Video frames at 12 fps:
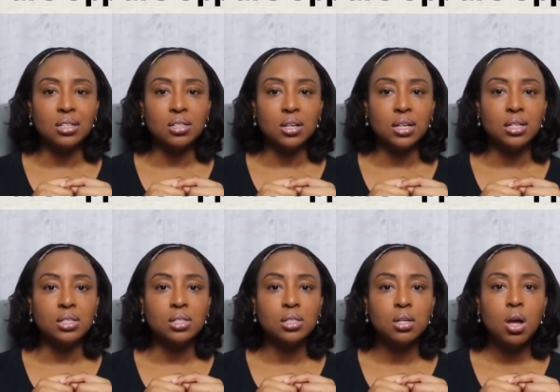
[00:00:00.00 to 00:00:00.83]
answer
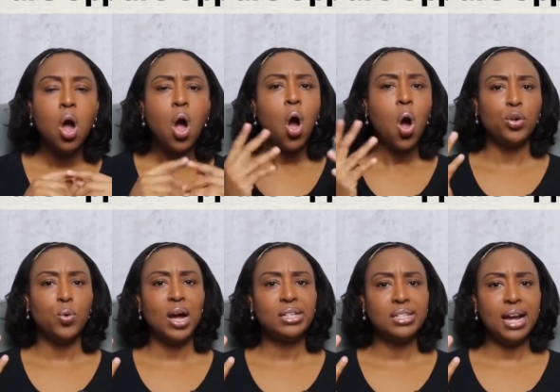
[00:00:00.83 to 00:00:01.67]
is, how
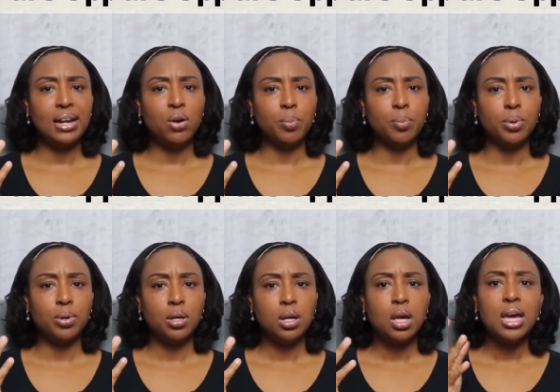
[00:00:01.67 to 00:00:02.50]
do I sign up?
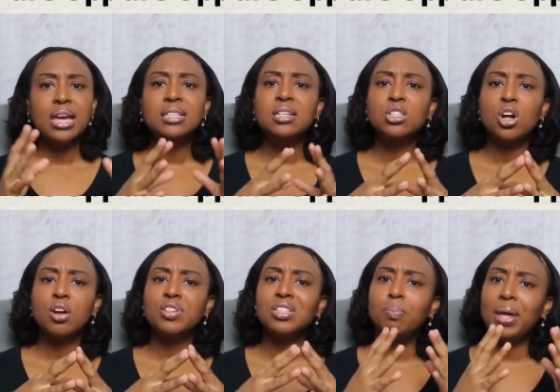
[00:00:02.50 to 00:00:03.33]
Is the
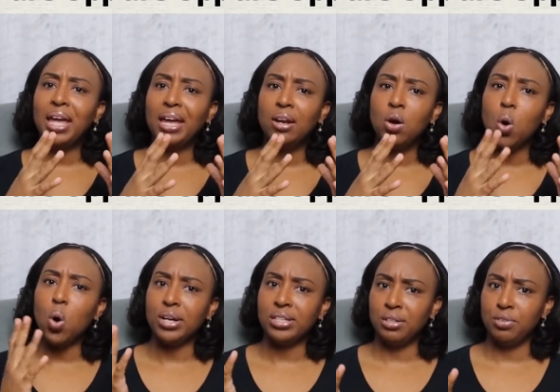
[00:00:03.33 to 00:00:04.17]
service paid
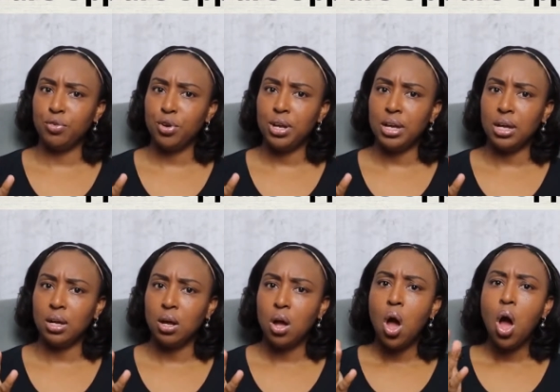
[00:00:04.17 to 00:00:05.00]
or is it free?
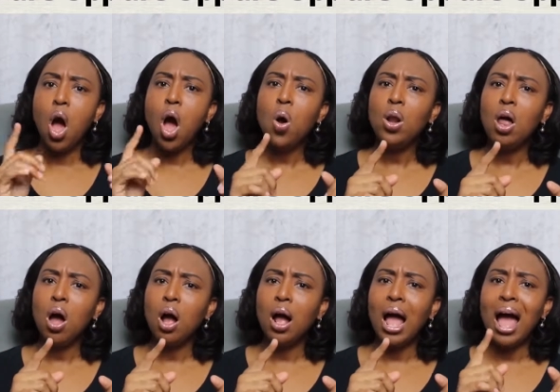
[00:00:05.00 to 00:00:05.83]
How
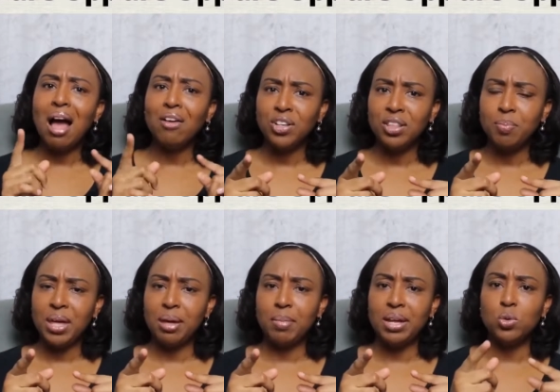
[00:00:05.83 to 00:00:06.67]
long after the
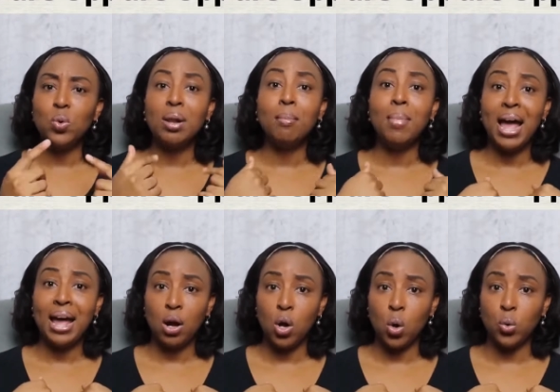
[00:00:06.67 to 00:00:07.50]
payment will my
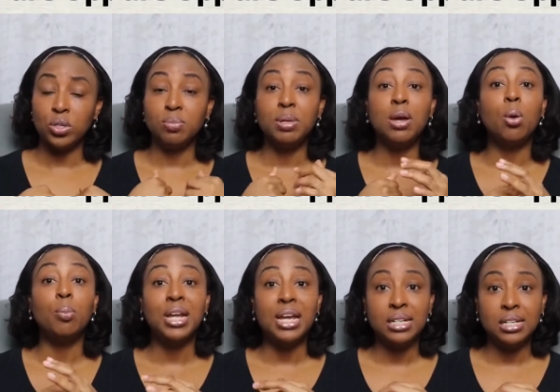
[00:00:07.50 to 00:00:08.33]
account be
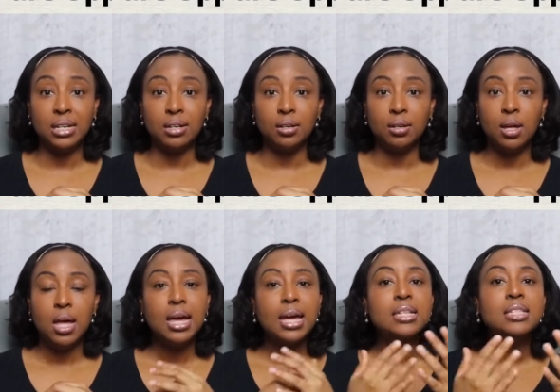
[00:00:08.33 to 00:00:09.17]
updated?
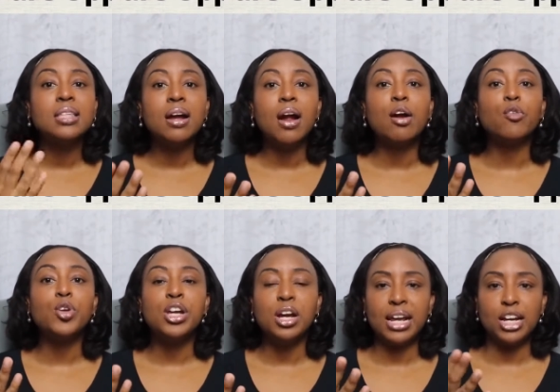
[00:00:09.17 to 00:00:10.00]
Is there a
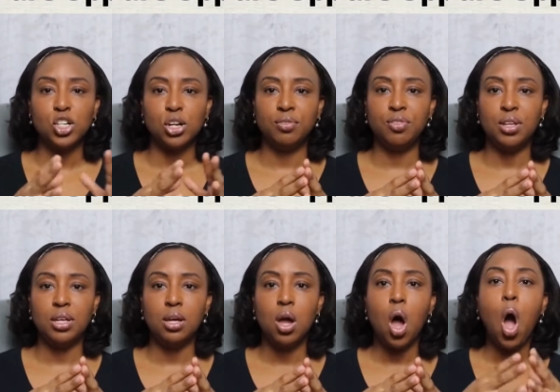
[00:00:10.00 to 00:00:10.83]
reconnection
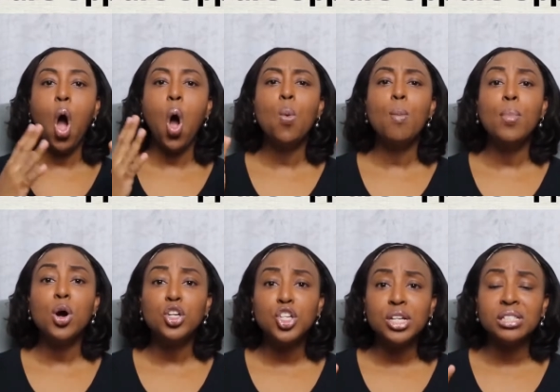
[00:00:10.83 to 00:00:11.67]
fee? How
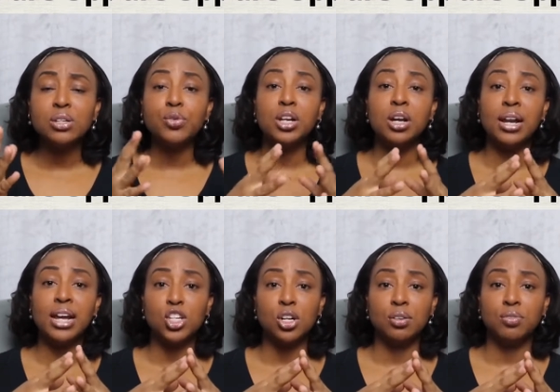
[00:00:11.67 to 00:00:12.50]
much is the
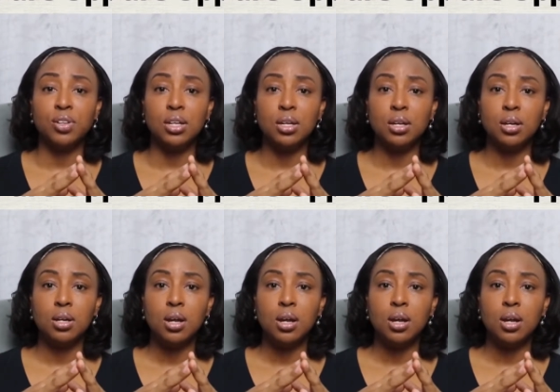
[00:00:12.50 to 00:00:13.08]
reconnection fee?